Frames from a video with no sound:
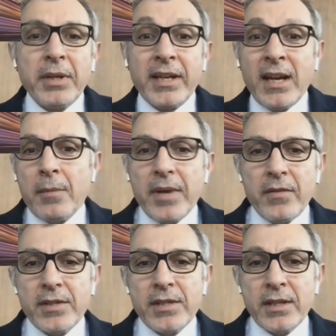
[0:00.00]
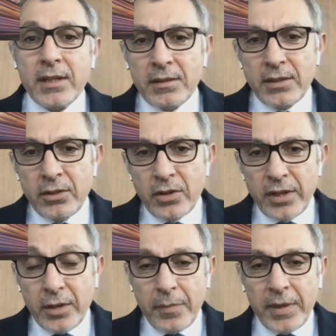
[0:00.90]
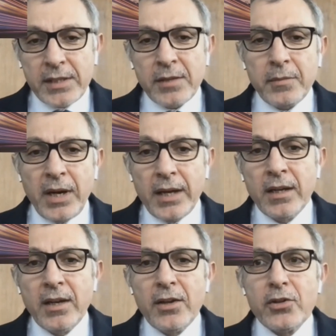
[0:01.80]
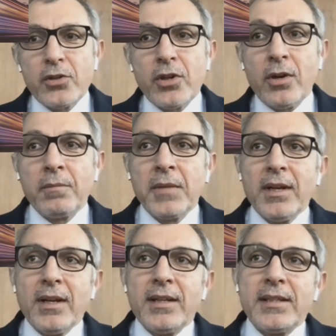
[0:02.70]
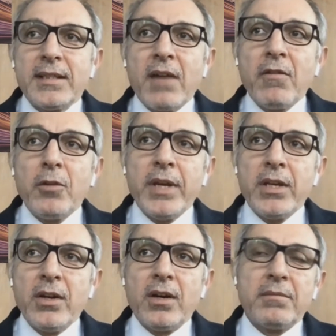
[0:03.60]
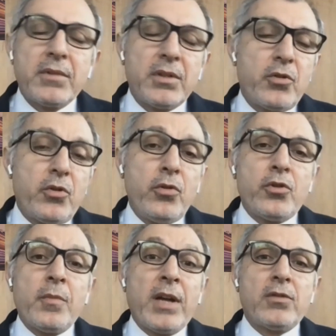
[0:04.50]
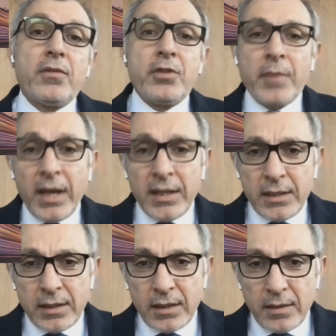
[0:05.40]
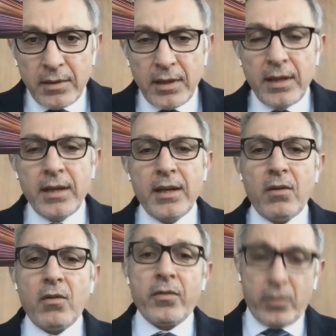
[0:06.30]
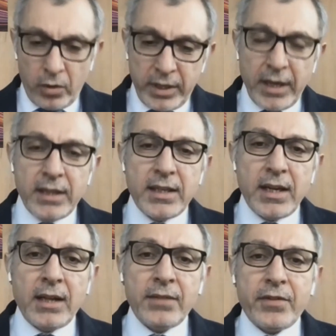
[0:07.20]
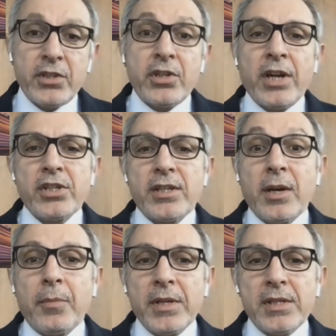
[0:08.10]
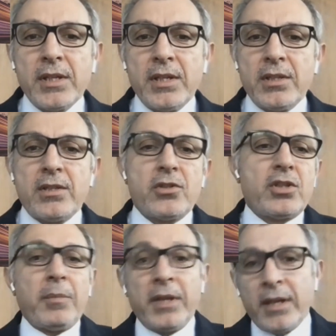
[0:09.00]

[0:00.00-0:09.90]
doubling up every single year passing by. So there will be huge amount of demand okay, the infrastructure capacity is